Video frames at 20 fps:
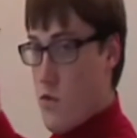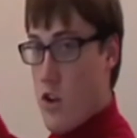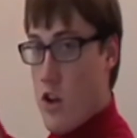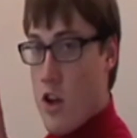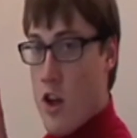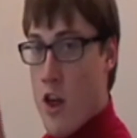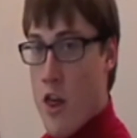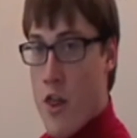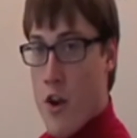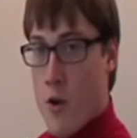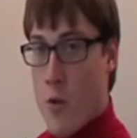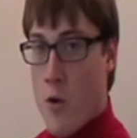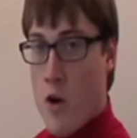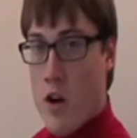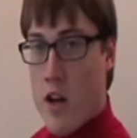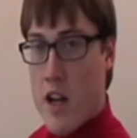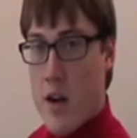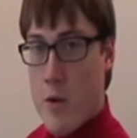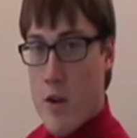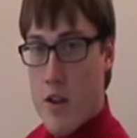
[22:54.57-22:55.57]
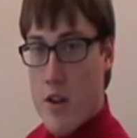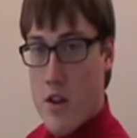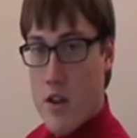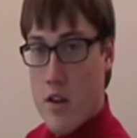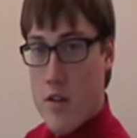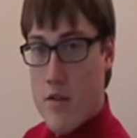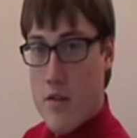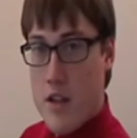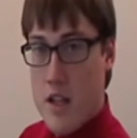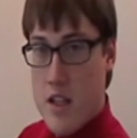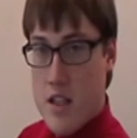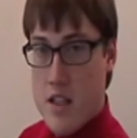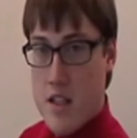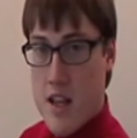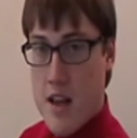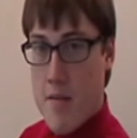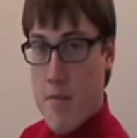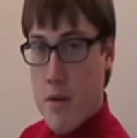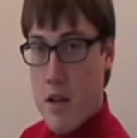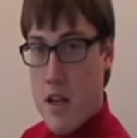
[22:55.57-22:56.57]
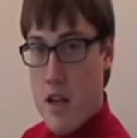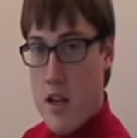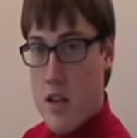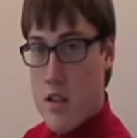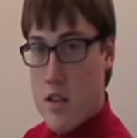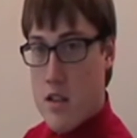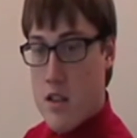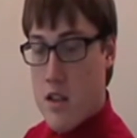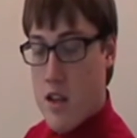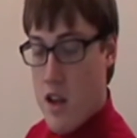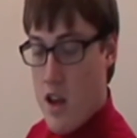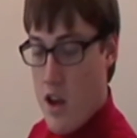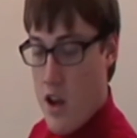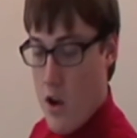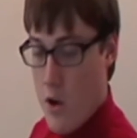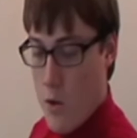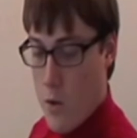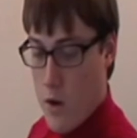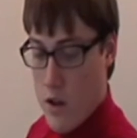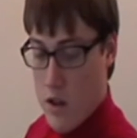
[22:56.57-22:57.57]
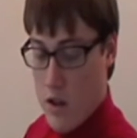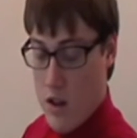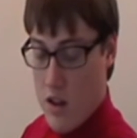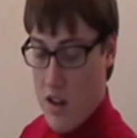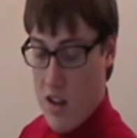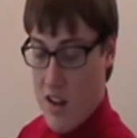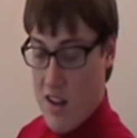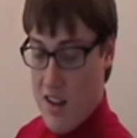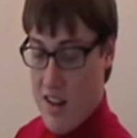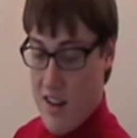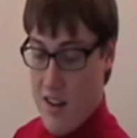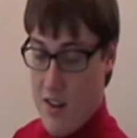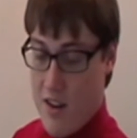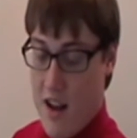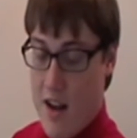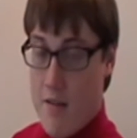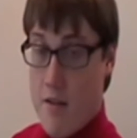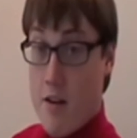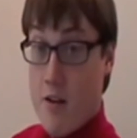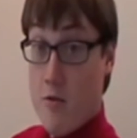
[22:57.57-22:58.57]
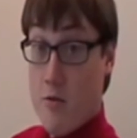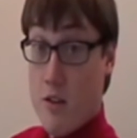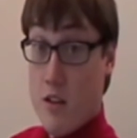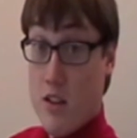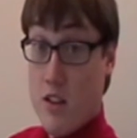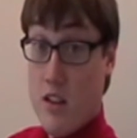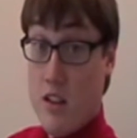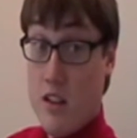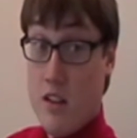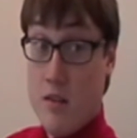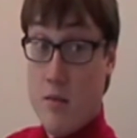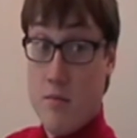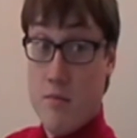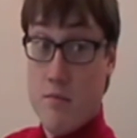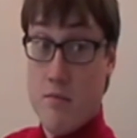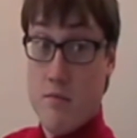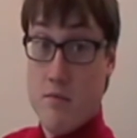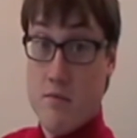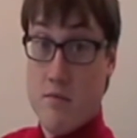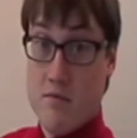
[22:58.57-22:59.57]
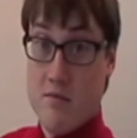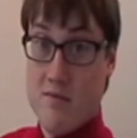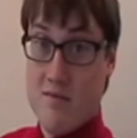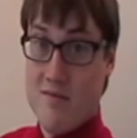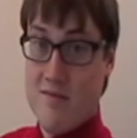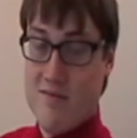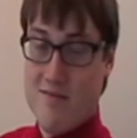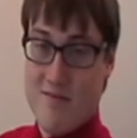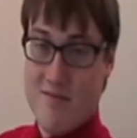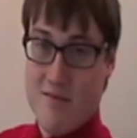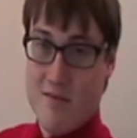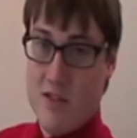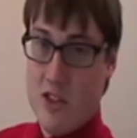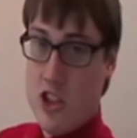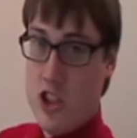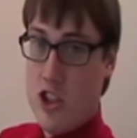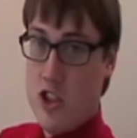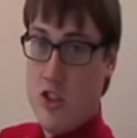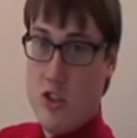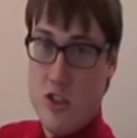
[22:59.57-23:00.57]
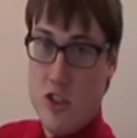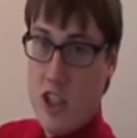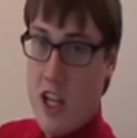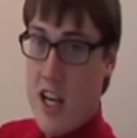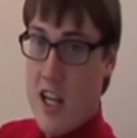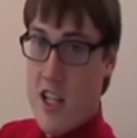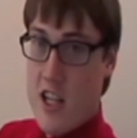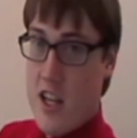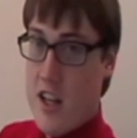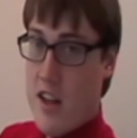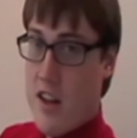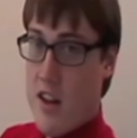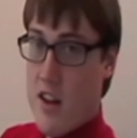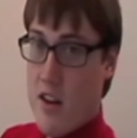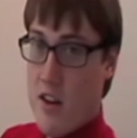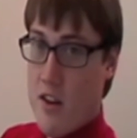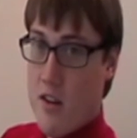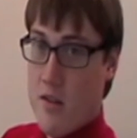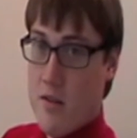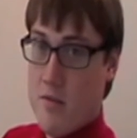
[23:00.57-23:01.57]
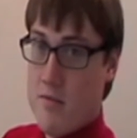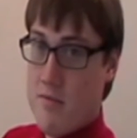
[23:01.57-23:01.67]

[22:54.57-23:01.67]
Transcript: they're working with all of these MPs. Well, they're not really changing their